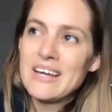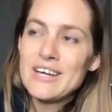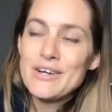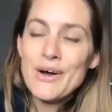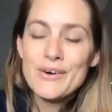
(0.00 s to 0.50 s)

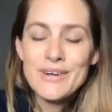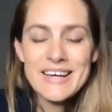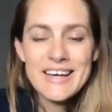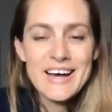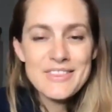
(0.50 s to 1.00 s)
you know,
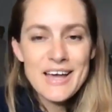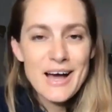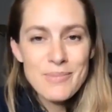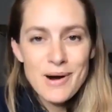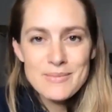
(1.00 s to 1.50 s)
like I think
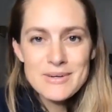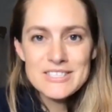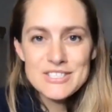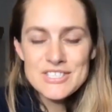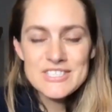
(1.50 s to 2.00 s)
our Prime
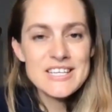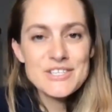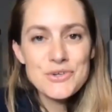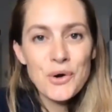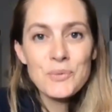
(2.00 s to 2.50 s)
Minister, she
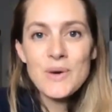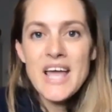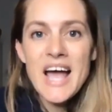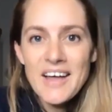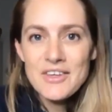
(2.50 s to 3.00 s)
said, you know, we
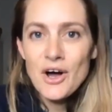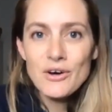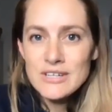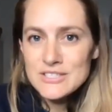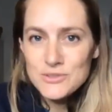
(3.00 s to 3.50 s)
are the
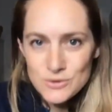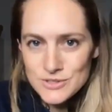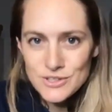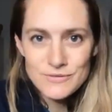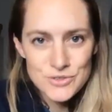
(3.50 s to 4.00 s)
only source
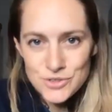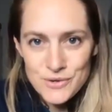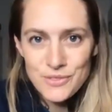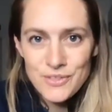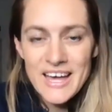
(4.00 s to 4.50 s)
of
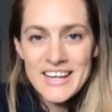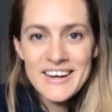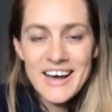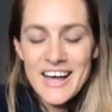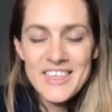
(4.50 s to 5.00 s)
truth.
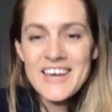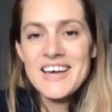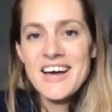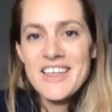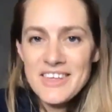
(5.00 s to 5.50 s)
And
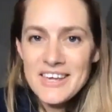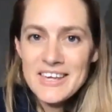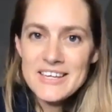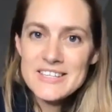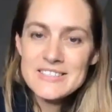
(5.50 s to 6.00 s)
that, I think,
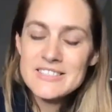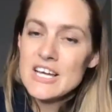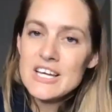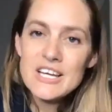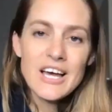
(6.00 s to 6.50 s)
is
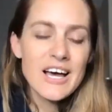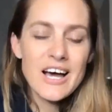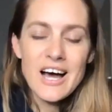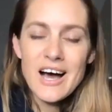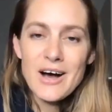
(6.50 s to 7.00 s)

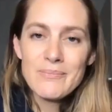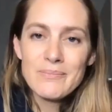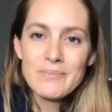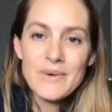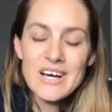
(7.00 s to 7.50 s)

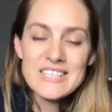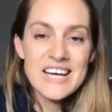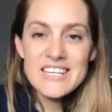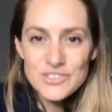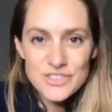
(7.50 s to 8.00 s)
a
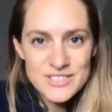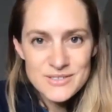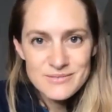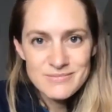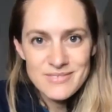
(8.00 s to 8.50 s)

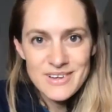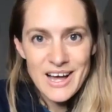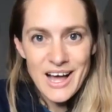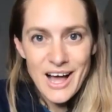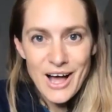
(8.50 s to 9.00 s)
dangerous
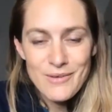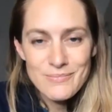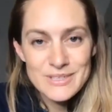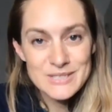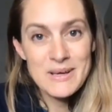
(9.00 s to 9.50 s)

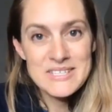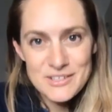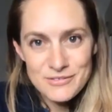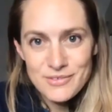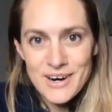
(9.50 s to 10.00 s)

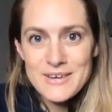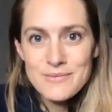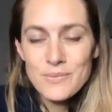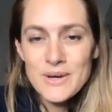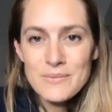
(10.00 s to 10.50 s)
perspective, right?
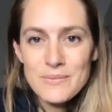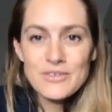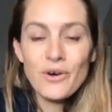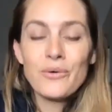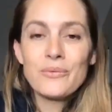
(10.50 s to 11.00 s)
We
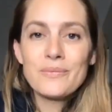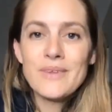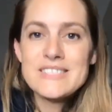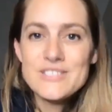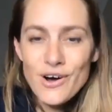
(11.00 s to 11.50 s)
don't,
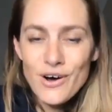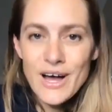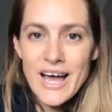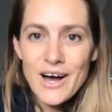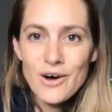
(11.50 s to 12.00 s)
that's not
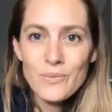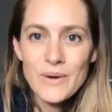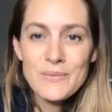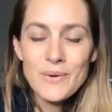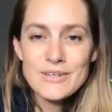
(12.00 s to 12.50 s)
how
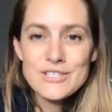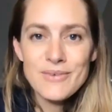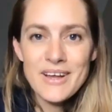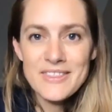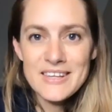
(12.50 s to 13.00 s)
we want to
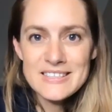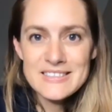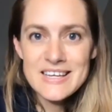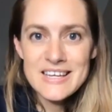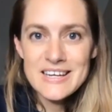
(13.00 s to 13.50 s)
run
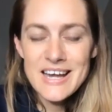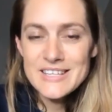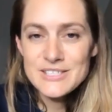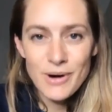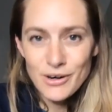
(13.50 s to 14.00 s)
things in a
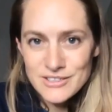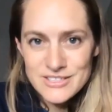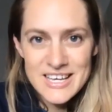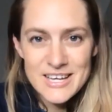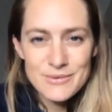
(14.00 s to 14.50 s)

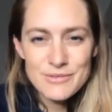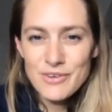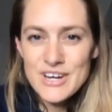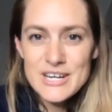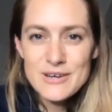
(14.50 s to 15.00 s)
democracy with
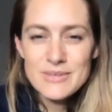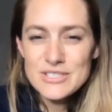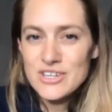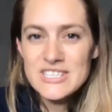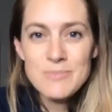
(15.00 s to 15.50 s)
freedom and
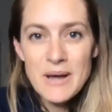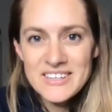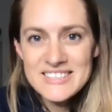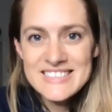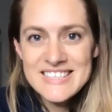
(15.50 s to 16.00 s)

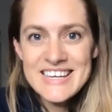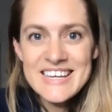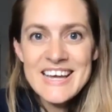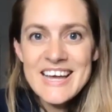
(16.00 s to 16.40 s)
transparency.